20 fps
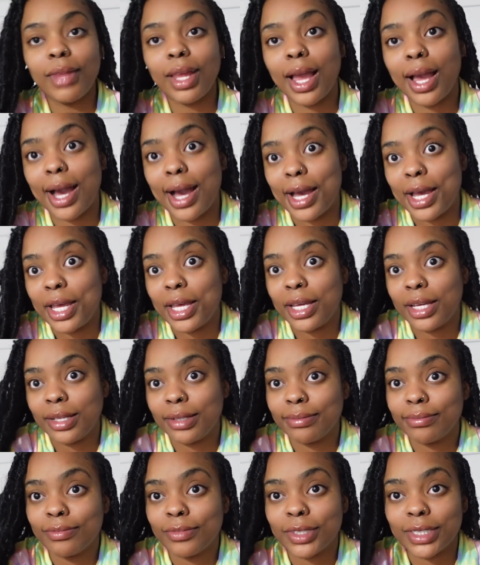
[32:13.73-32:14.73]

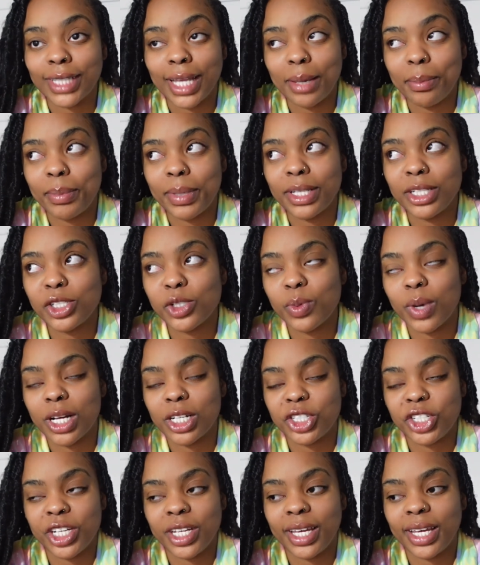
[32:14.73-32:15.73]
I was like binge
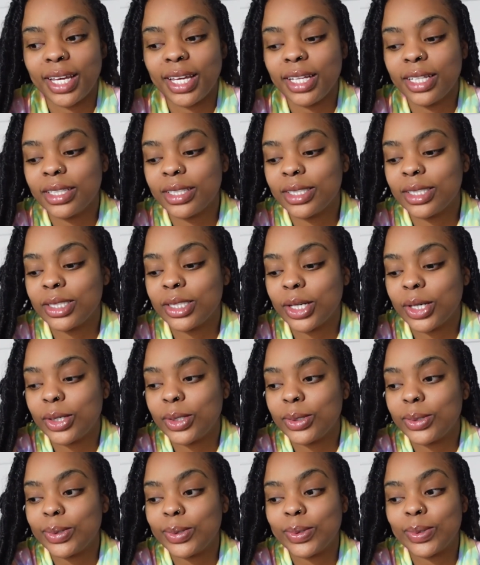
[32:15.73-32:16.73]
watching it.
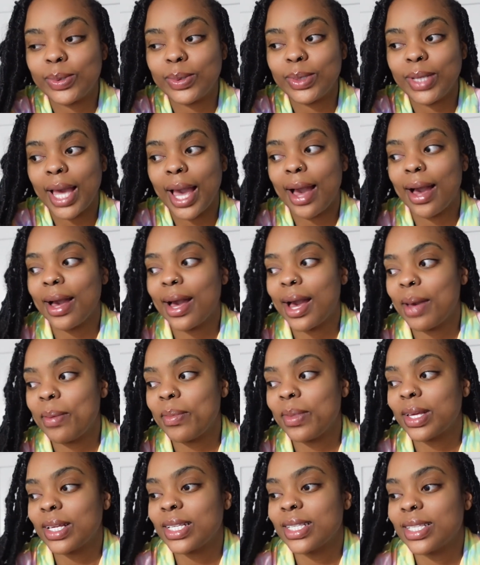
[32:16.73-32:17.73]
So yeah, I'm
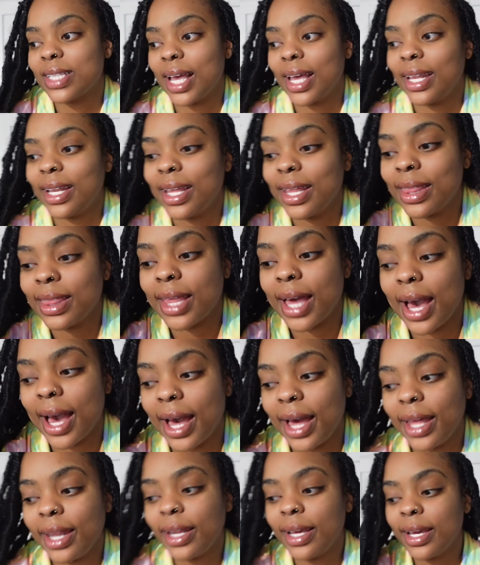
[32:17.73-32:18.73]
excited
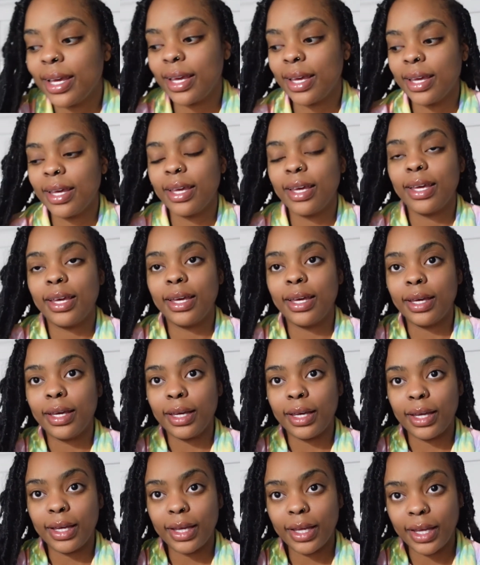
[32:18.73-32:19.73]
that
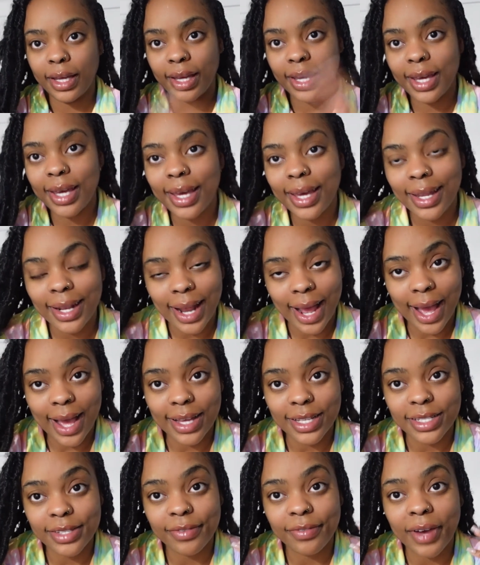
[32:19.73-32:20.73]
it
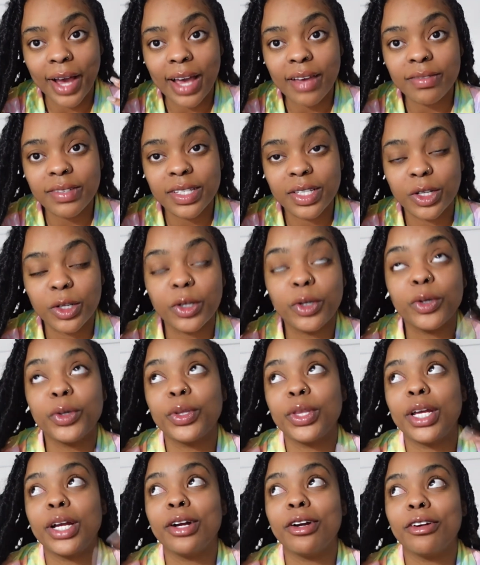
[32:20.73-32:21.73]
has five, or
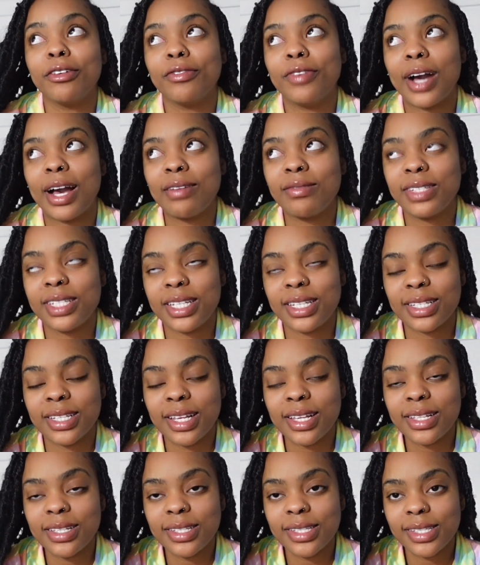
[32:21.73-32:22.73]
there are five
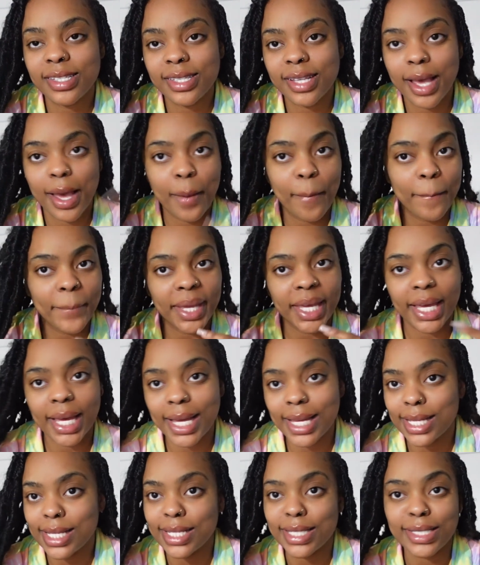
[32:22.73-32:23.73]
seasons
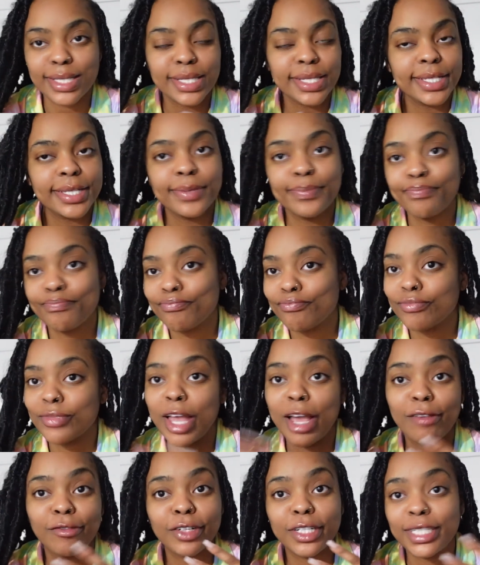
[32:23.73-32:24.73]
because
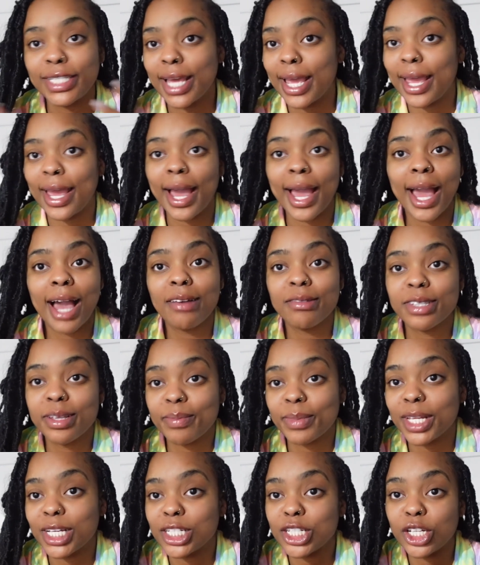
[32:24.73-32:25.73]
every day I have
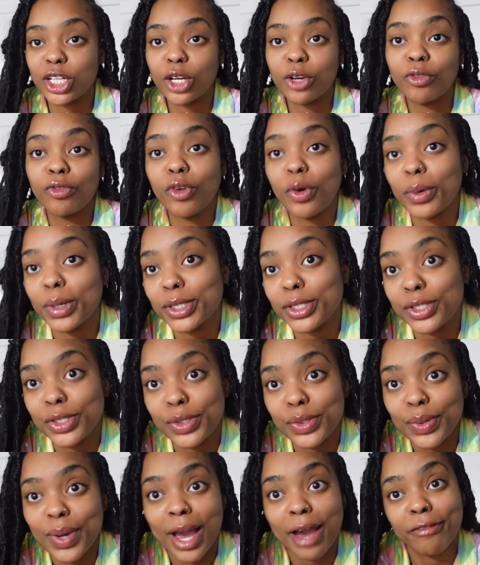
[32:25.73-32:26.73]
something to look forward
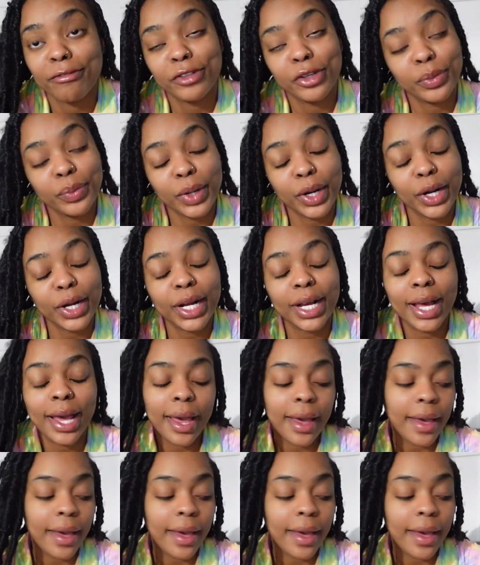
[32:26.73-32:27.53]
to after work.